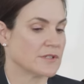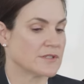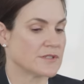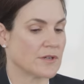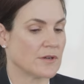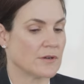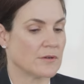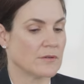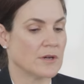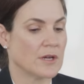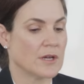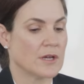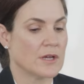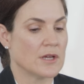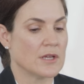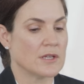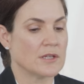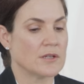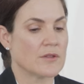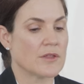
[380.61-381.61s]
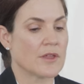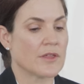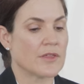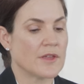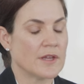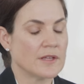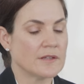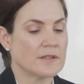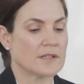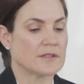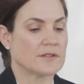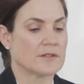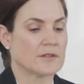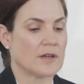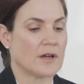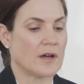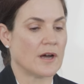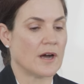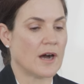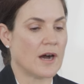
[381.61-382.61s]
So, you know, the thing that's
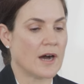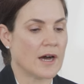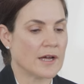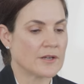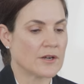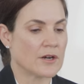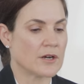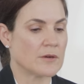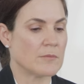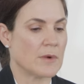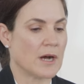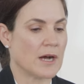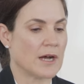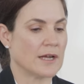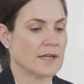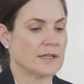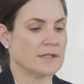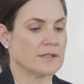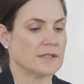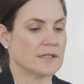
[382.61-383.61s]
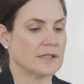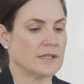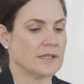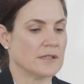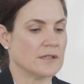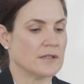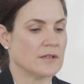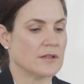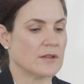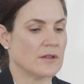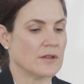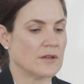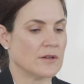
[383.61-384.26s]
on our mind in